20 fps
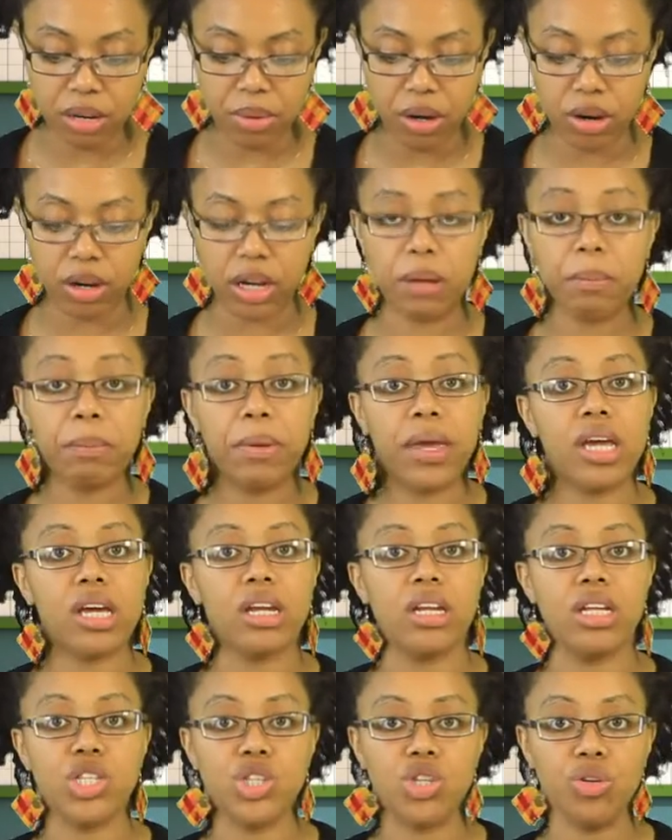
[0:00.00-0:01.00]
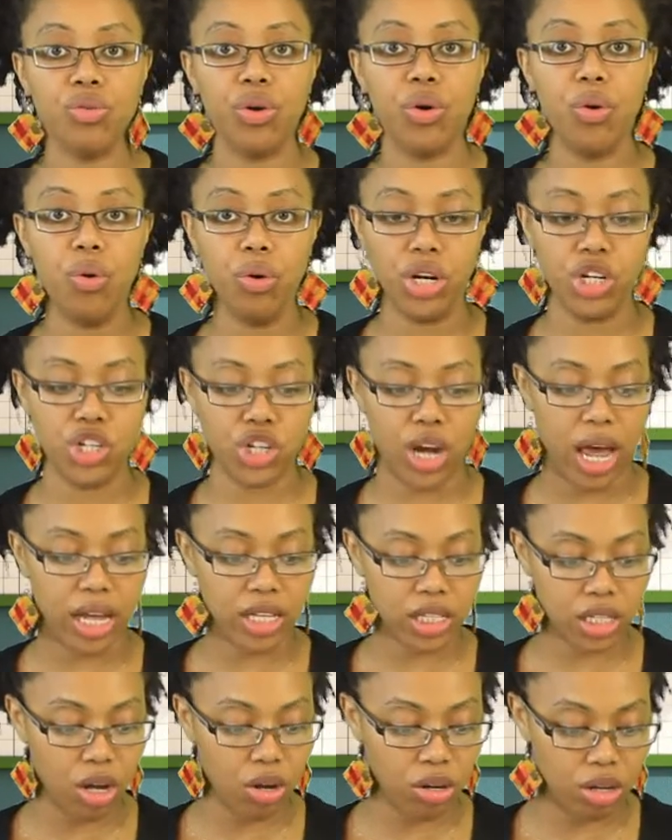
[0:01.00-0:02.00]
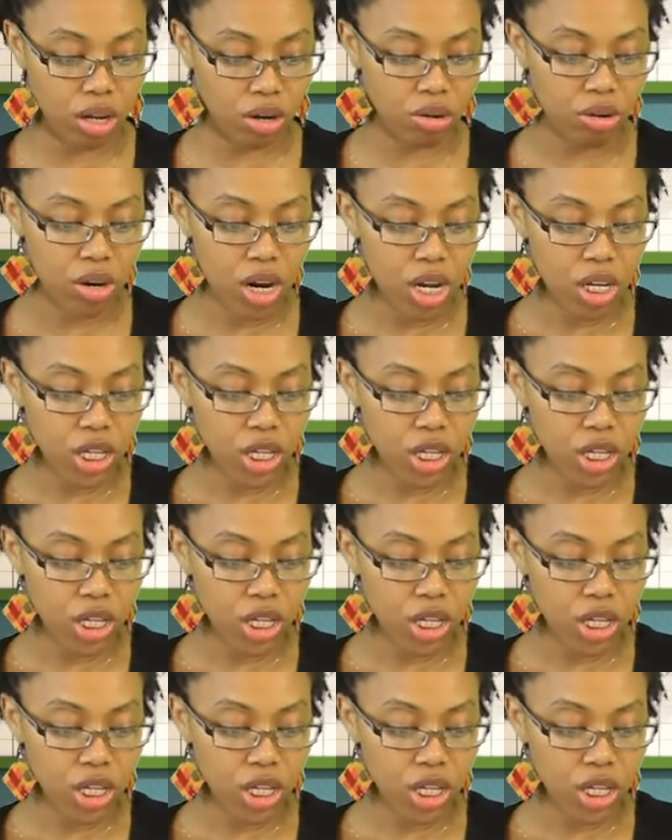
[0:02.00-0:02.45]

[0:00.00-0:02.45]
American pianist to record a jazz solo.